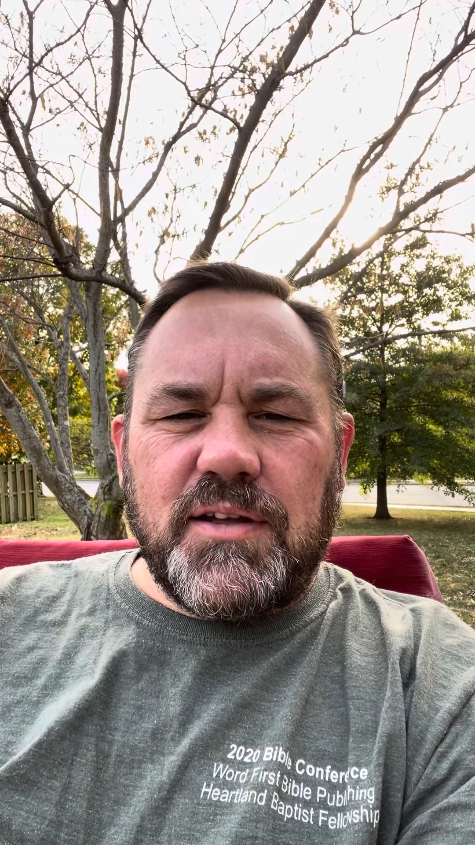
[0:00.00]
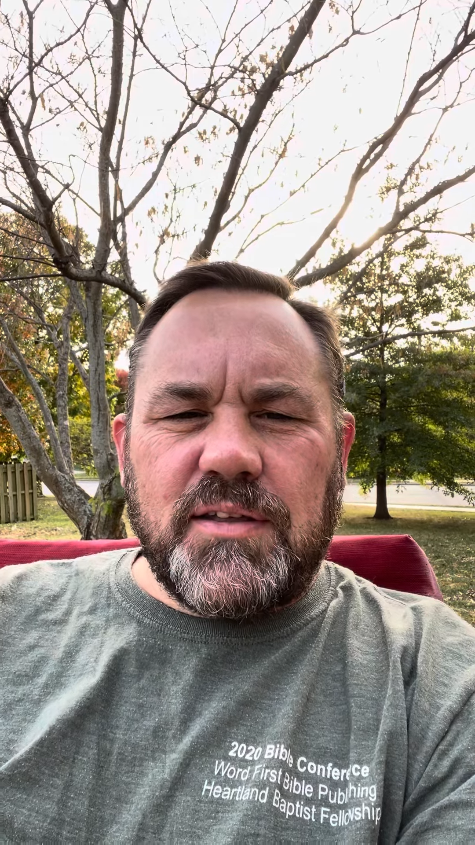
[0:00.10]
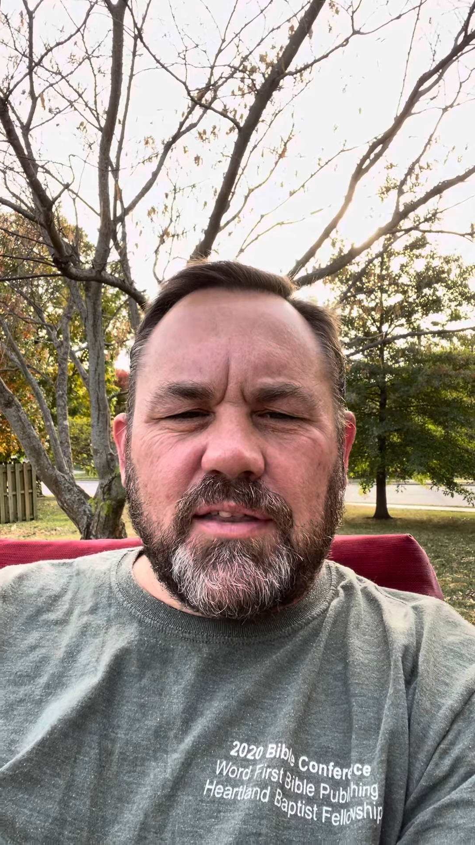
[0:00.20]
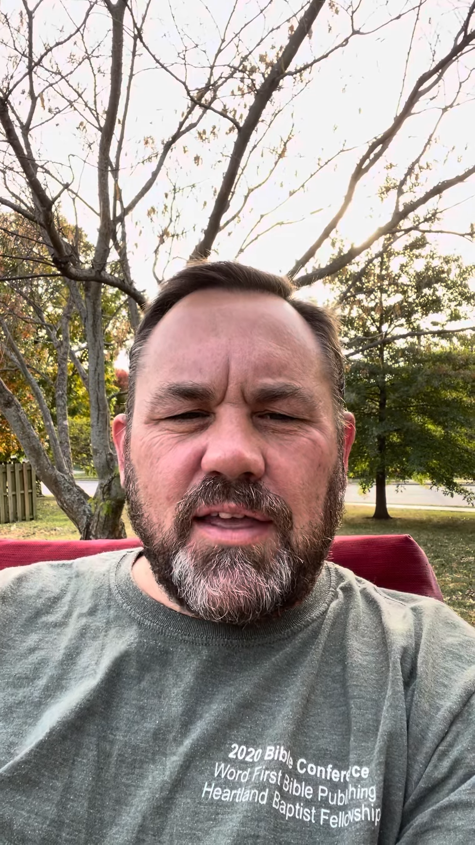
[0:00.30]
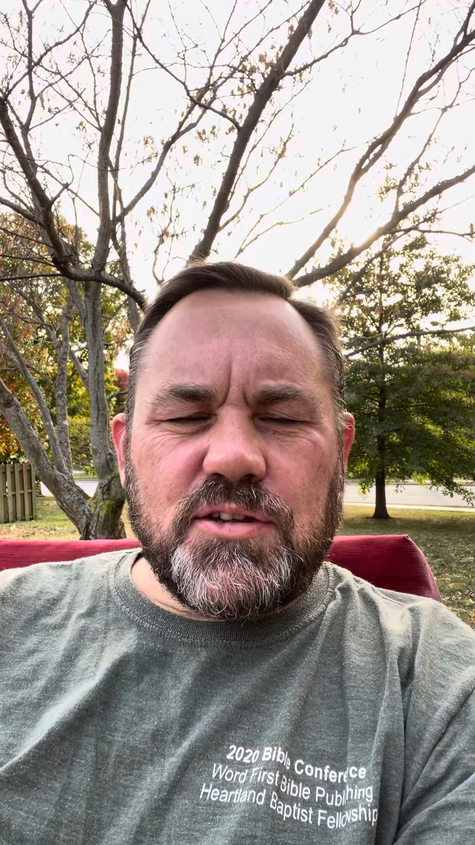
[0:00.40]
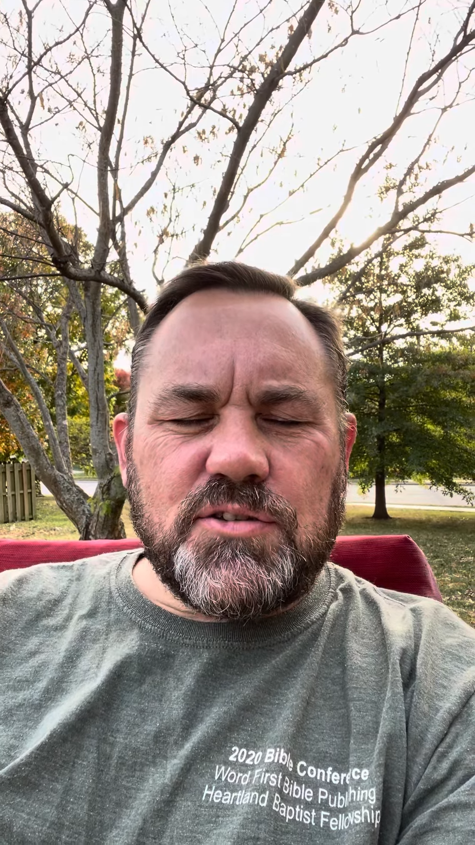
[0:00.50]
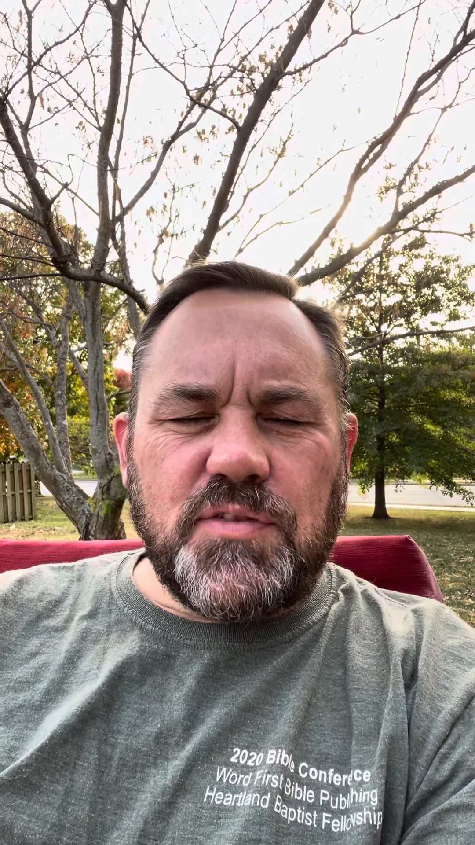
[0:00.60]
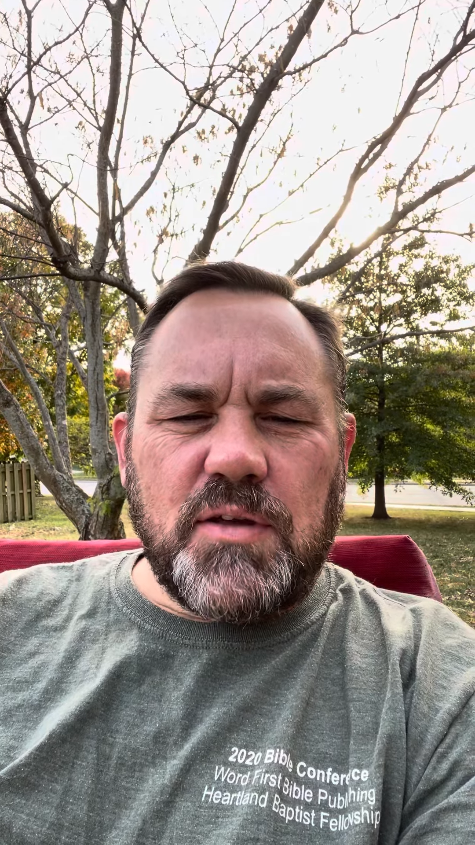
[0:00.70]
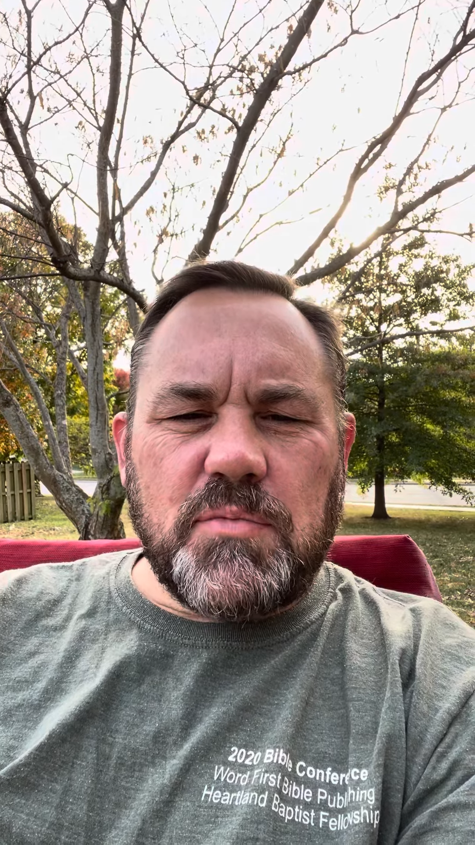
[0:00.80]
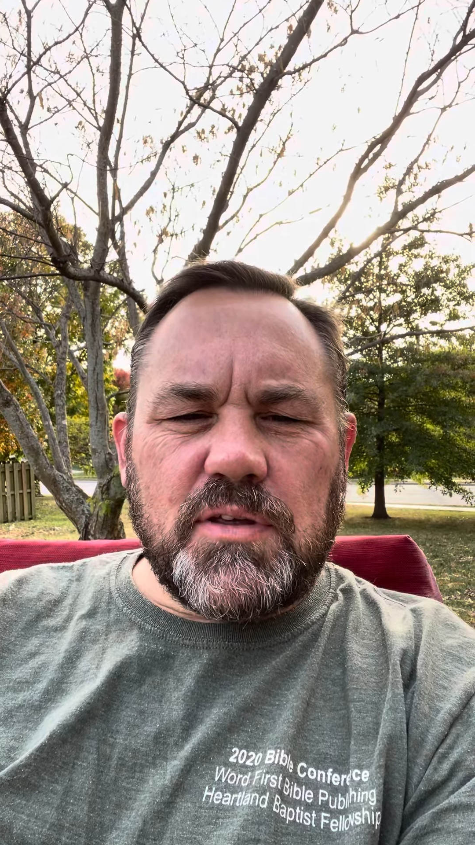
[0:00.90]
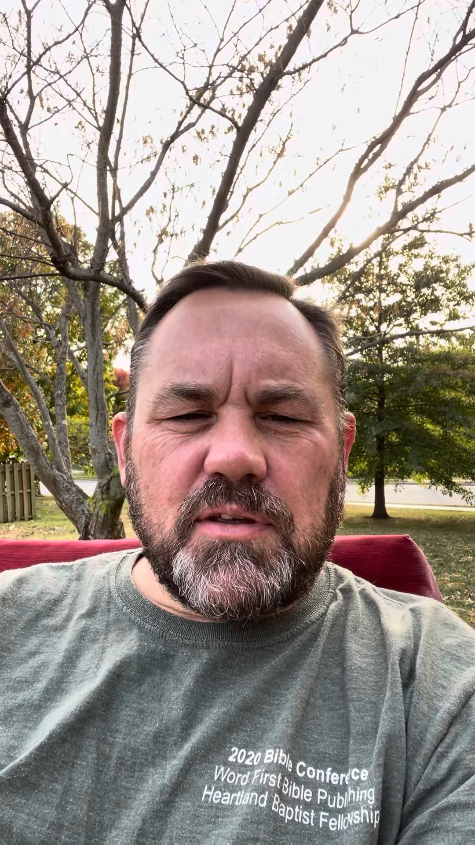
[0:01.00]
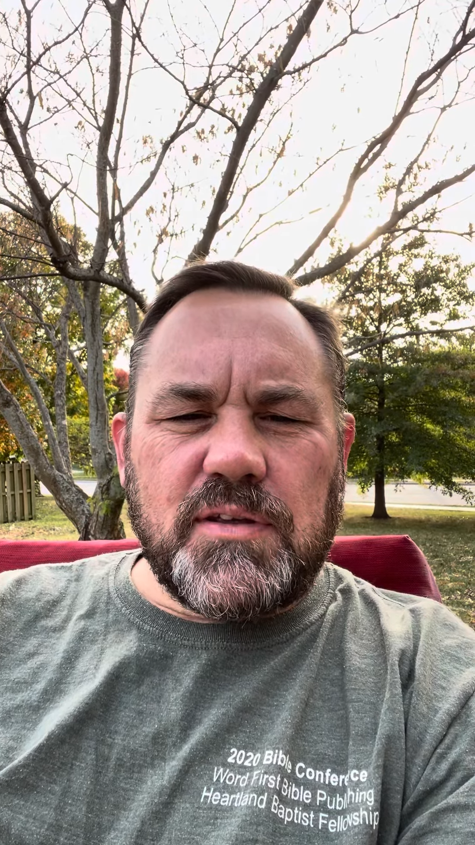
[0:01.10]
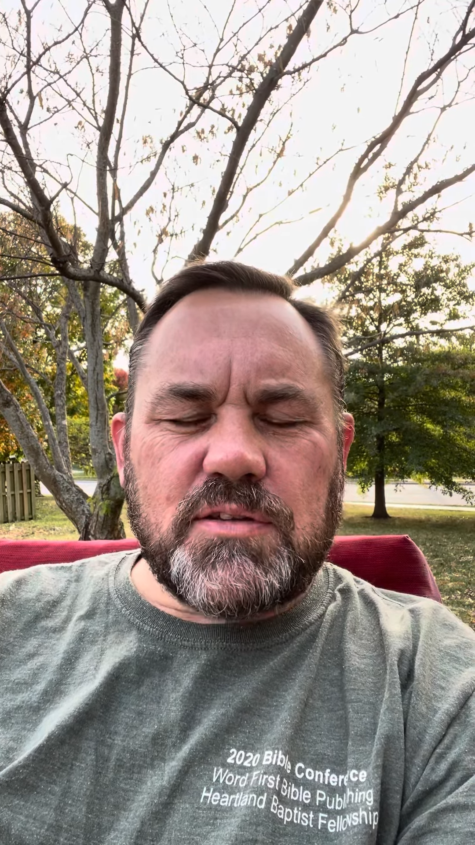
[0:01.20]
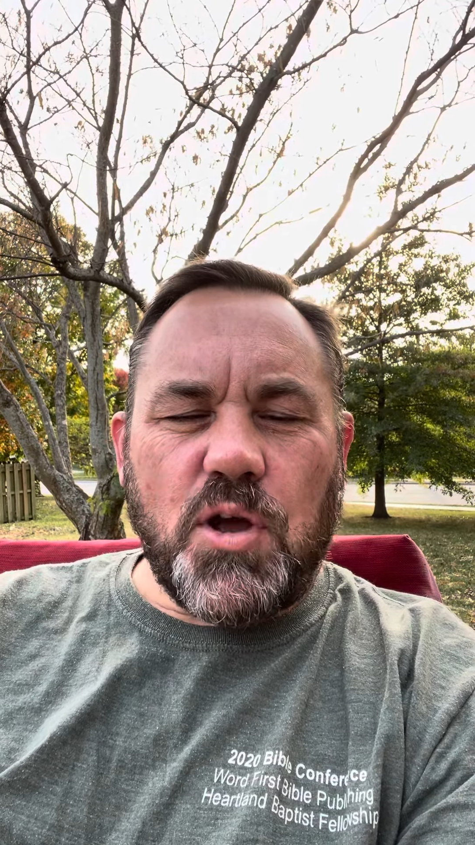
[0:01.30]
The Hedges family is